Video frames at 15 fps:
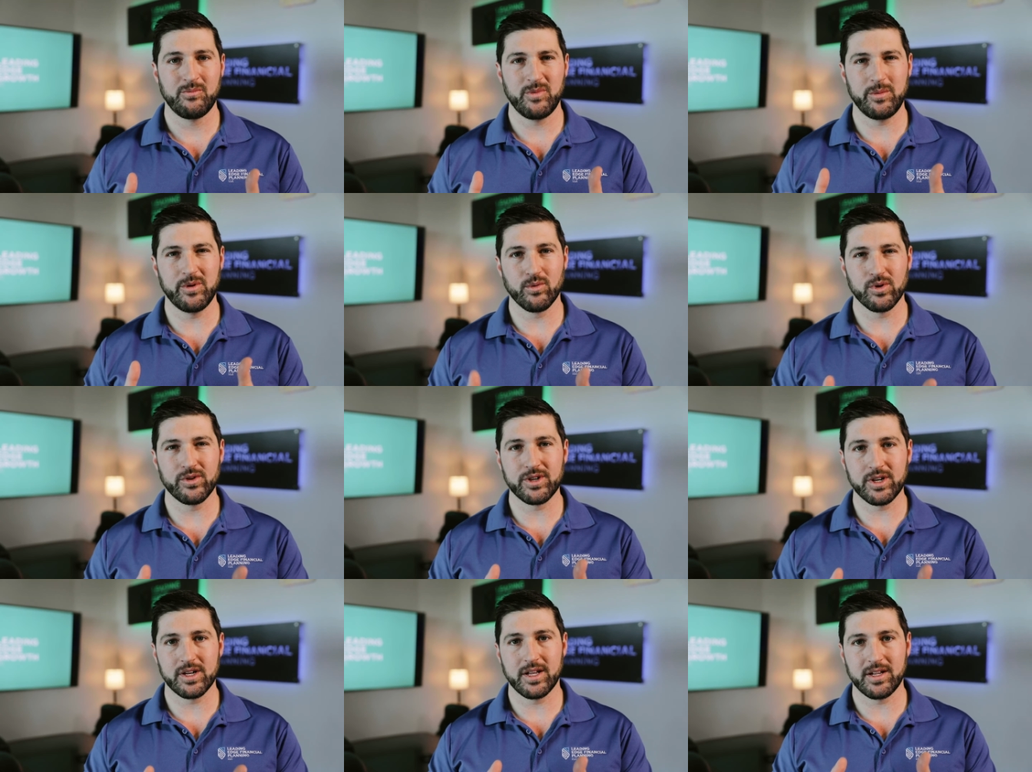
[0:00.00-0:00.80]
may be
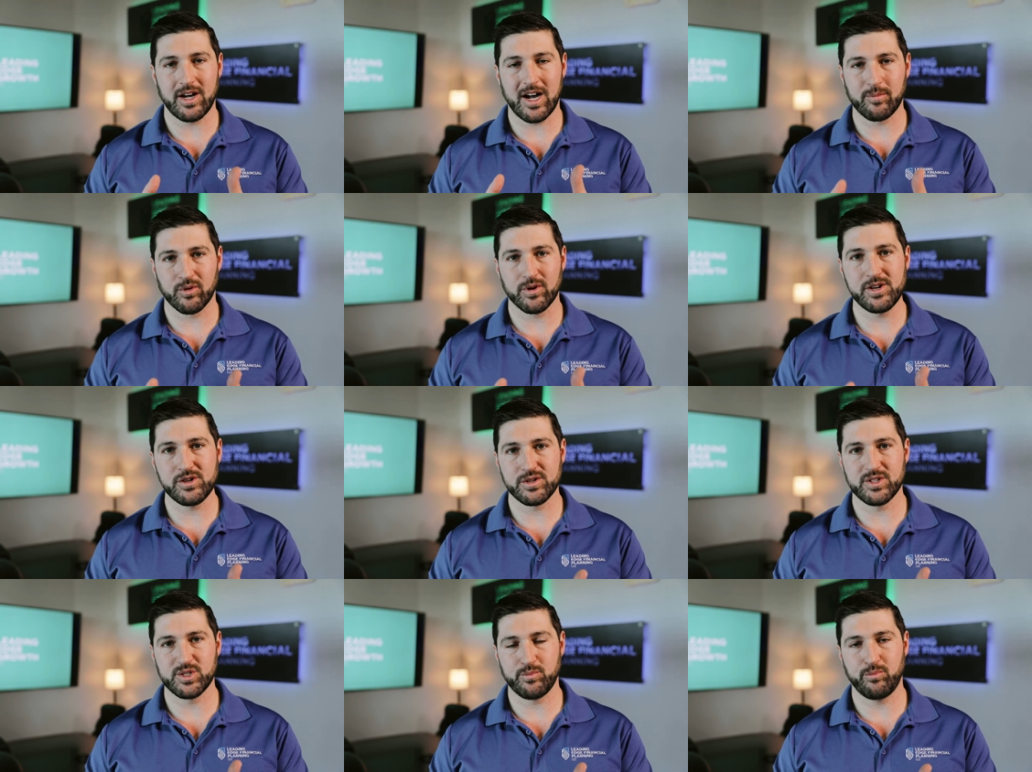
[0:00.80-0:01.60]
really good at
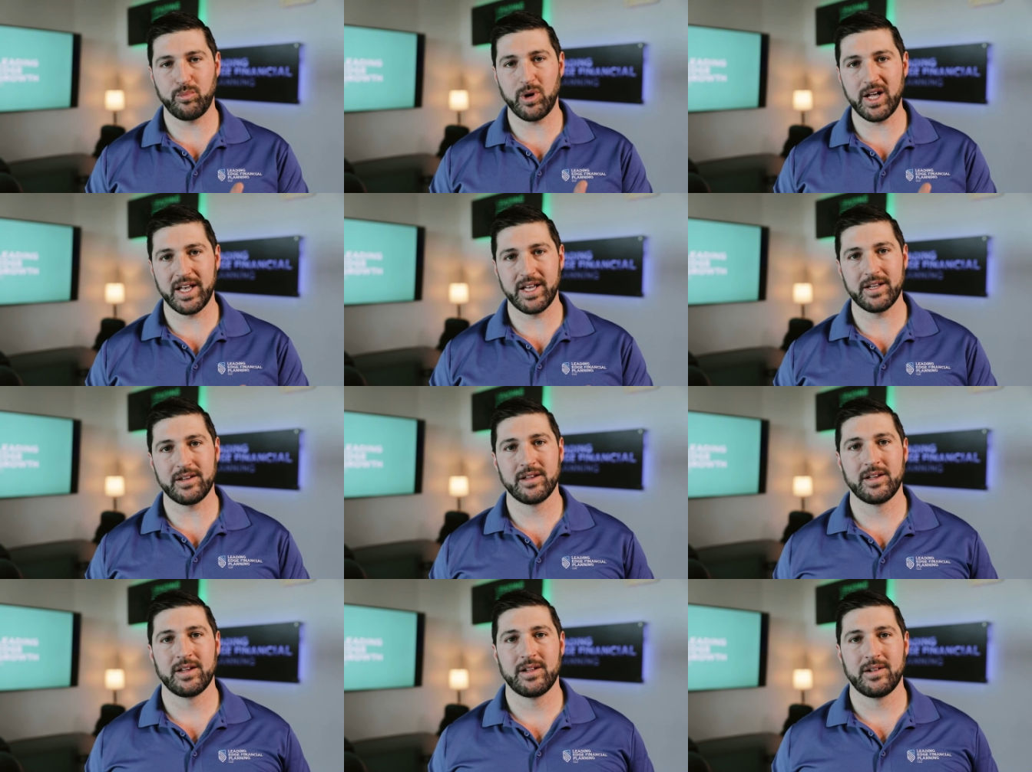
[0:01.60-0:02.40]
operations, but
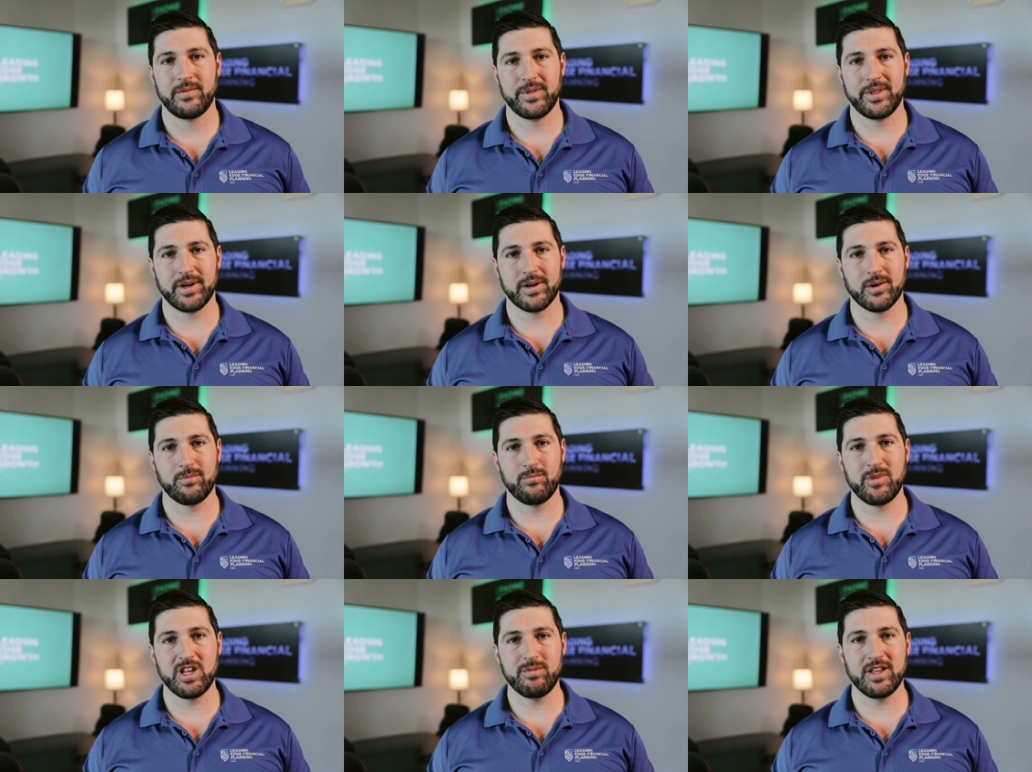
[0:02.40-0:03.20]
there
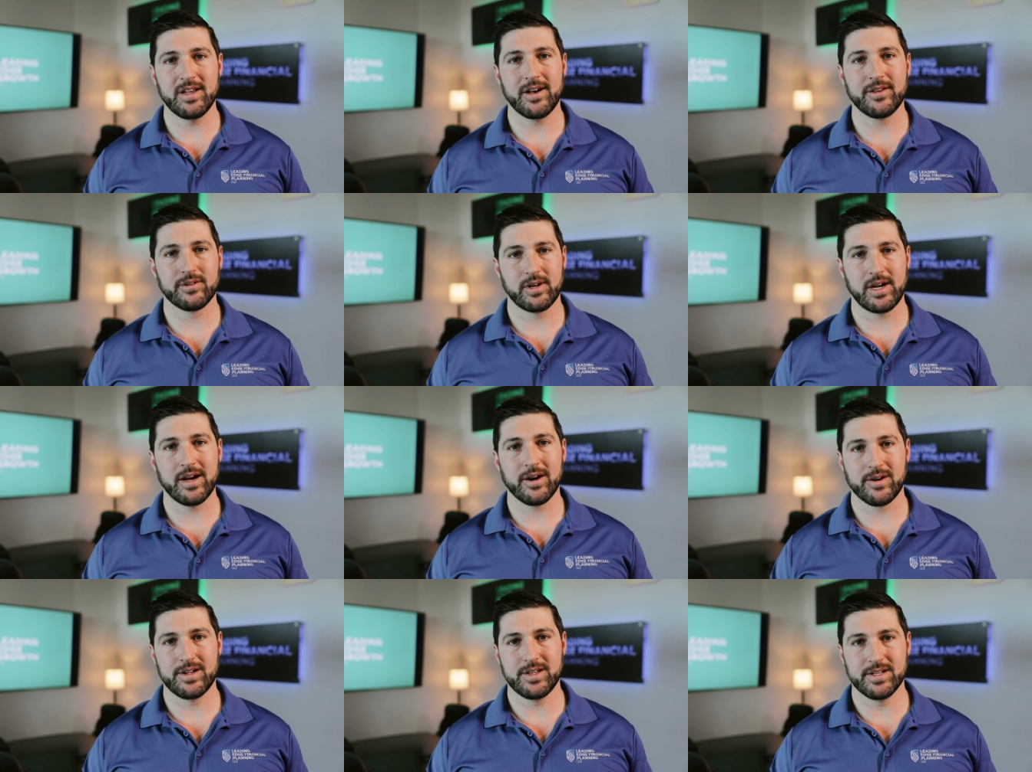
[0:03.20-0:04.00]
may be other
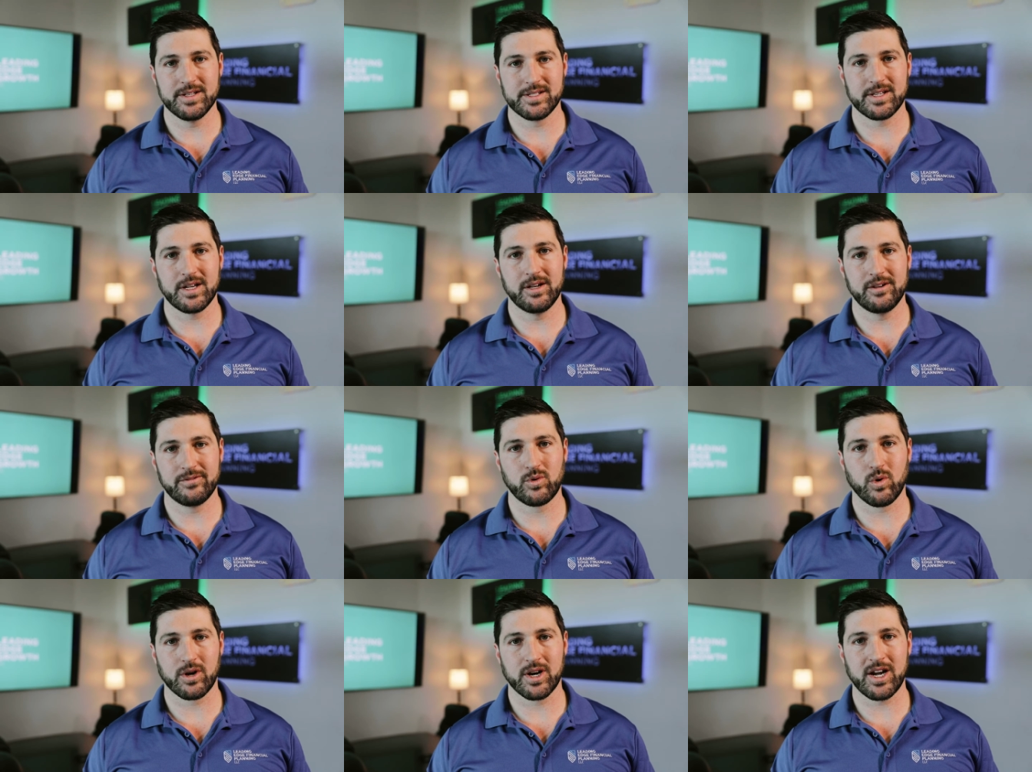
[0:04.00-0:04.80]
areas of core